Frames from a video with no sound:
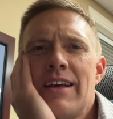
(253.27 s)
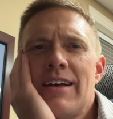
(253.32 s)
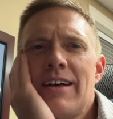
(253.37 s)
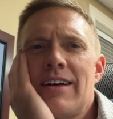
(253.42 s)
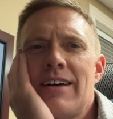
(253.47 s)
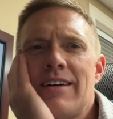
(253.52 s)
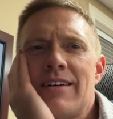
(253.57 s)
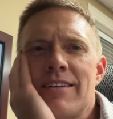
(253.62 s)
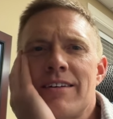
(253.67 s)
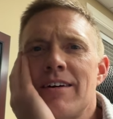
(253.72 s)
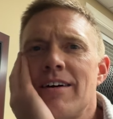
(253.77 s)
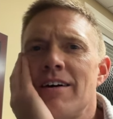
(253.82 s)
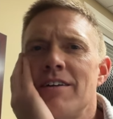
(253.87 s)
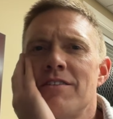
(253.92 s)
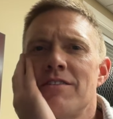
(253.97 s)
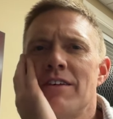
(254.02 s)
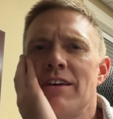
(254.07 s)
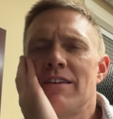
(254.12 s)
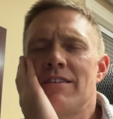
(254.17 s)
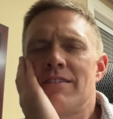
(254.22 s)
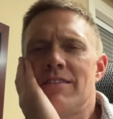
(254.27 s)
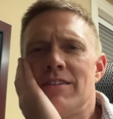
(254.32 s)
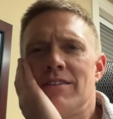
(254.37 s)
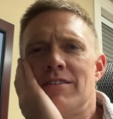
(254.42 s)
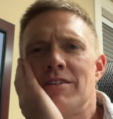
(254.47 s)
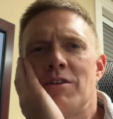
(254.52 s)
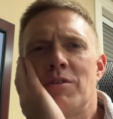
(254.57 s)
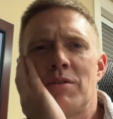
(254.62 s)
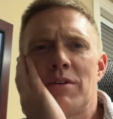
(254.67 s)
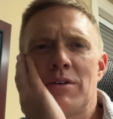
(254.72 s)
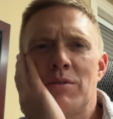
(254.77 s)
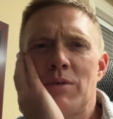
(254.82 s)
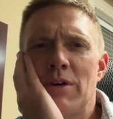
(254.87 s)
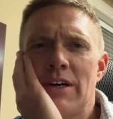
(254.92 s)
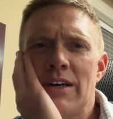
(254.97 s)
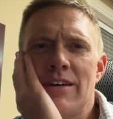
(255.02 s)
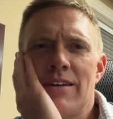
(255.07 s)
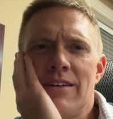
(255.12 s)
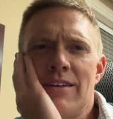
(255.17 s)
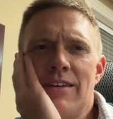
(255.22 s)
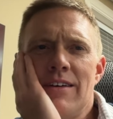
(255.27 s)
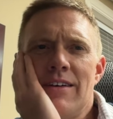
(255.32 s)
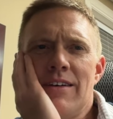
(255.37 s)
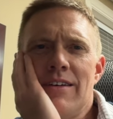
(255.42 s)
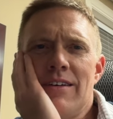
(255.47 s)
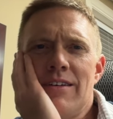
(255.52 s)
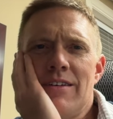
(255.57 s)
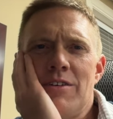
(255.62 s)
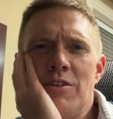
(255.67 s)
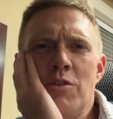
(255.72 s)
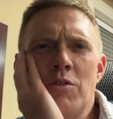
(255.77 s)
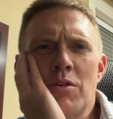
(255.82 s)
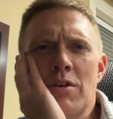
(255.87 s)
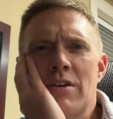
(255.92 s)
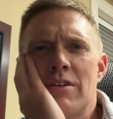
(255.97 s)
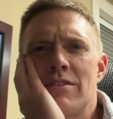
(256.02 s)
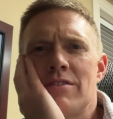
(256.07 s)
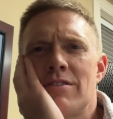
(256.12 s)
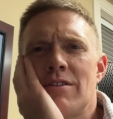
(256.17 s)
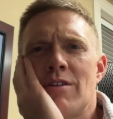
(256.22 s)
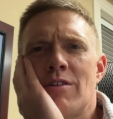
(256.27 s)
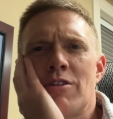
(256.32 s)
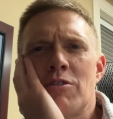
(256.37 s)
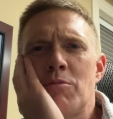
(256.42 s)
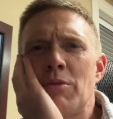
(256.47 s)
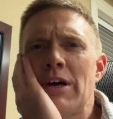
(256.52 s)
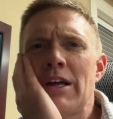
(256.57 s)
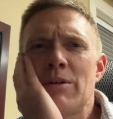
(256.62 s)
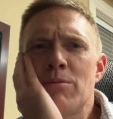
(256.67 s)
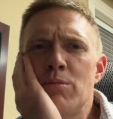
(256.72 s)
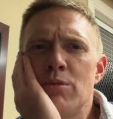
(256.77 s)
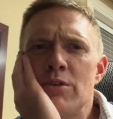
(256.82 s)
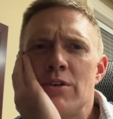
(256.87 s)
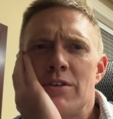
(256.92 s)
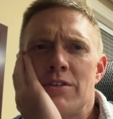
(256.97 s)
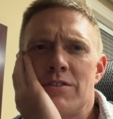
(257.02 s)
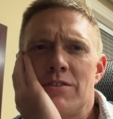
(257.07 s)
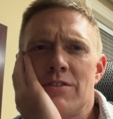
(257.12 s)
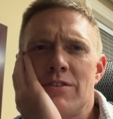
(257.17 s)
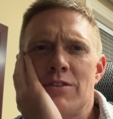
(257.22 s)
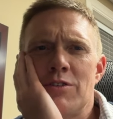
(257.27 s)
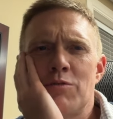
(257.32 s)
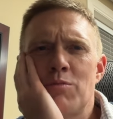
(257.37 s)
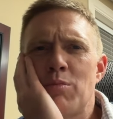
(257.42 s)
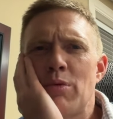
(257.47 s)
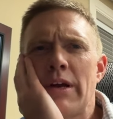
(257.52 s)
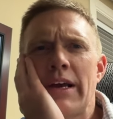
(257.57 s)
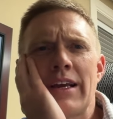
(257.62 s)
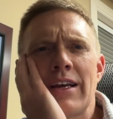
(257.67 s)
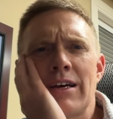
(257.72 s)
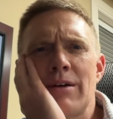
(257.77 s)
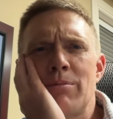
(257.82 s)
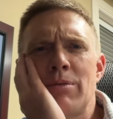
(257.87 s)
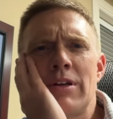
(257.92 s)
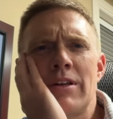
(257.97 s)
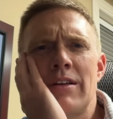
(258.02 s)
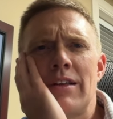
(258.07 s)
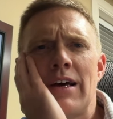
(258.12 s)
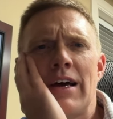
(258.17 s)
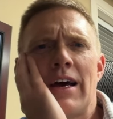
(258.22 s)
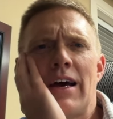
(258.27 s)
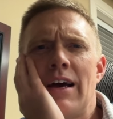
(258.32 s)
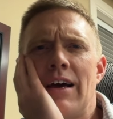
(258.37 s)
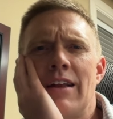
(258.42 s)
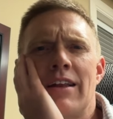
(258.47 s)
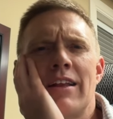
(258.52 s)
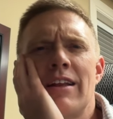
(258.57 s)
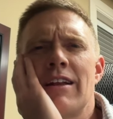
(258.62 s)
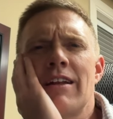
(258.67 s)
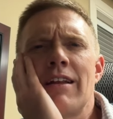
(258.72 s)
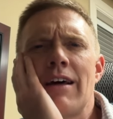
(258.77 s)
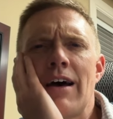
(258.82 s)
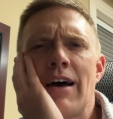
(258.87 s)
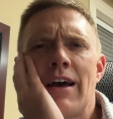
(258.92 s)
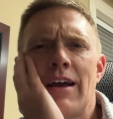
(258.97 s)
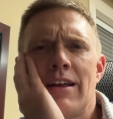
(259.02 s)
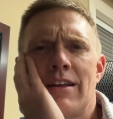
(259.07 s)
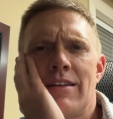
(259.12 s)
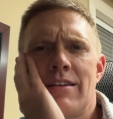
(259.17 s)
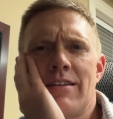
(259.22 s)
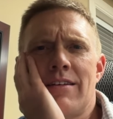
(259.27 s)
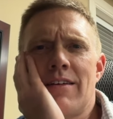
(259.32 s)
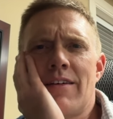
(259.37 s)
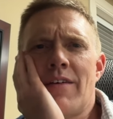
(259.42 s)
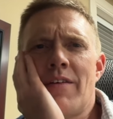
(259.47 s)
Uh, God says to Jonah, Why, you are concerned about a bush that sprang up and died in a night.